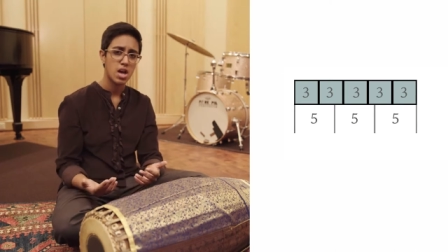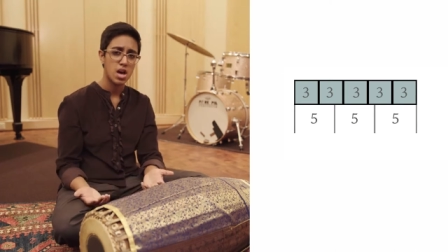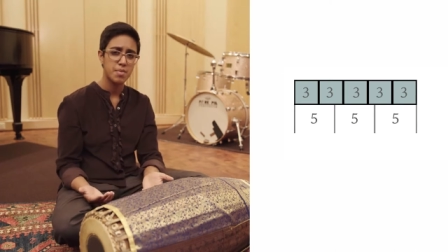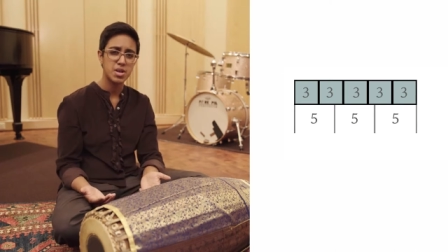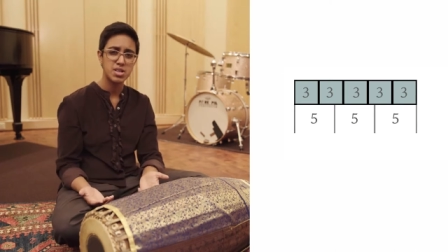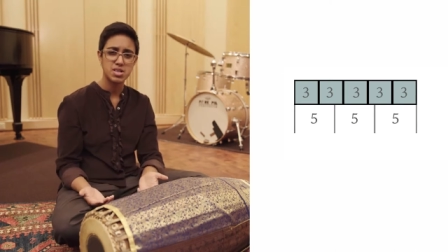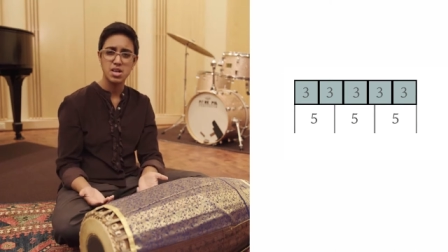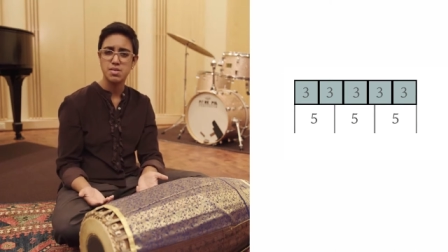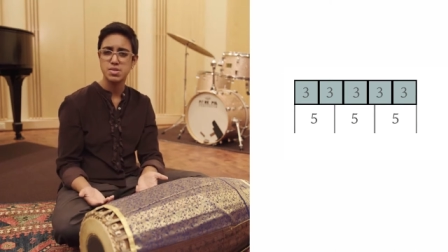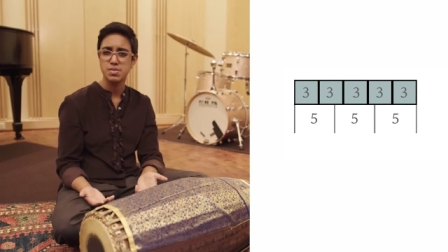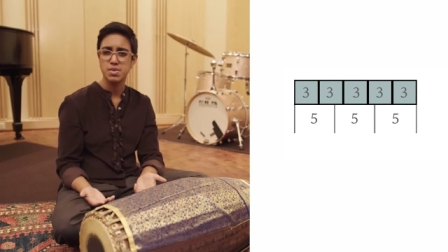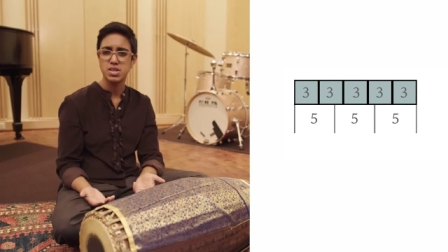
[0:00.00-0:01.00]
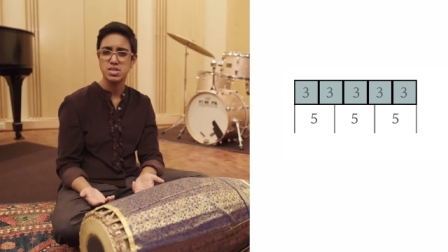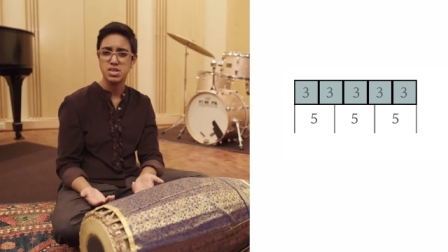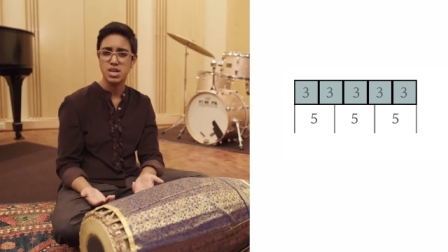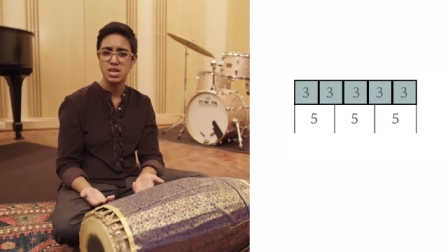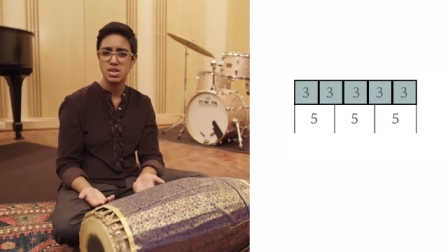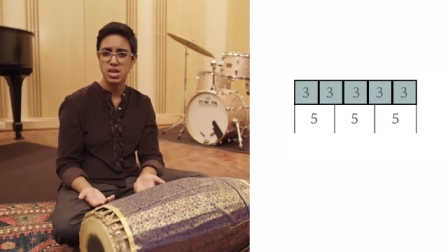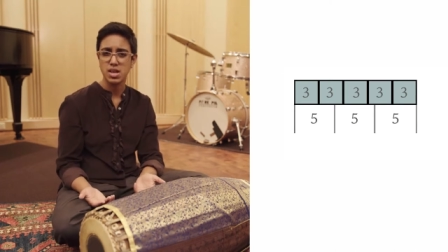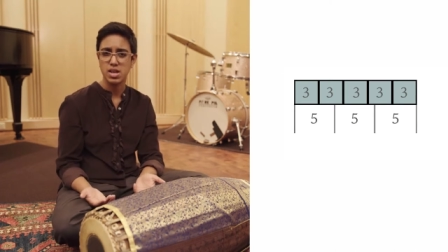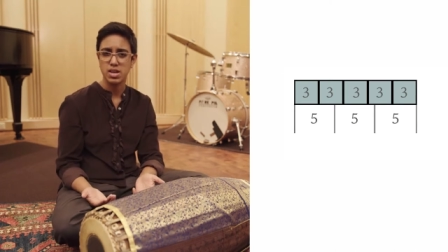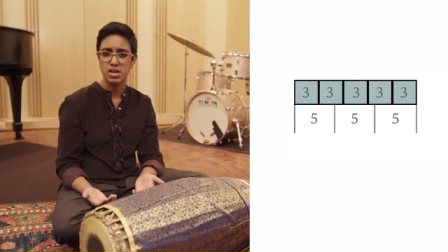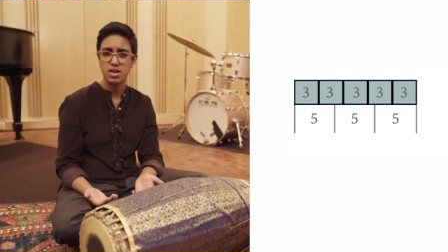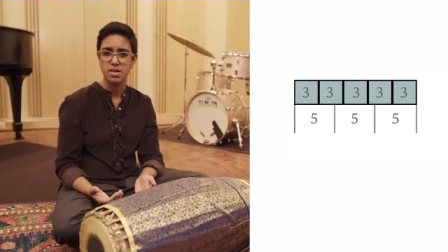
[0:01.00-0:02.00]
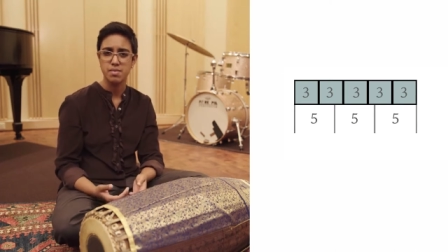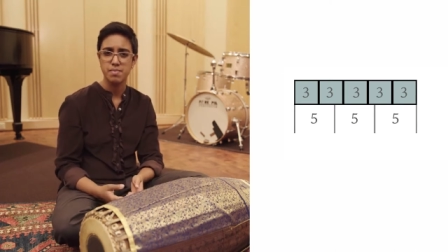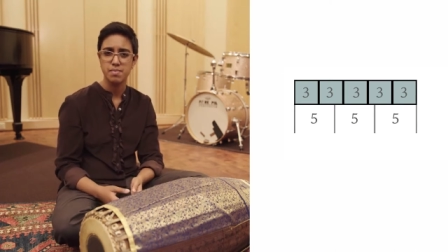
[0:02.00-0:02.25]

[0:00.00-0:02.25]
How many times am I saying takita,